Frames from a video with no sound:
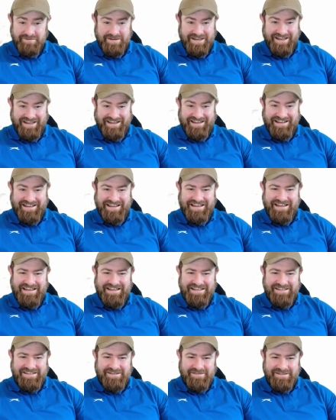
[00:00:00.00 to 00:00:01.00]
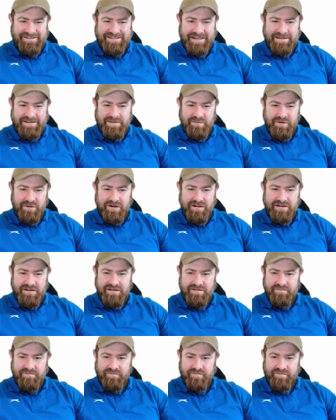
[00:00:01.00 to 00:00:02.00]
Okay, so select the wall.
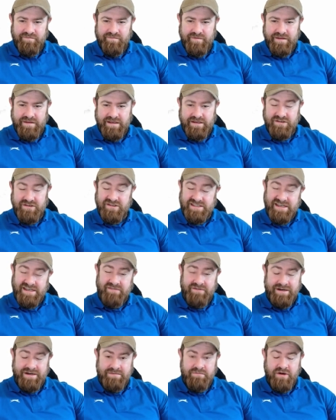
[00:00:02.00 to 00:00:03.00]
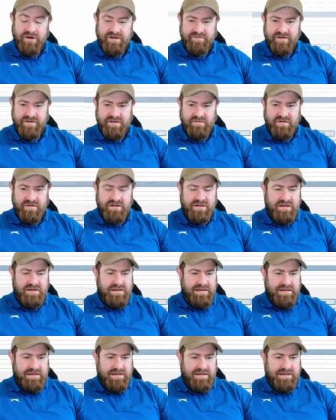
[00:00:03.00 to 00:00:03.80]
I should say really modify the wall.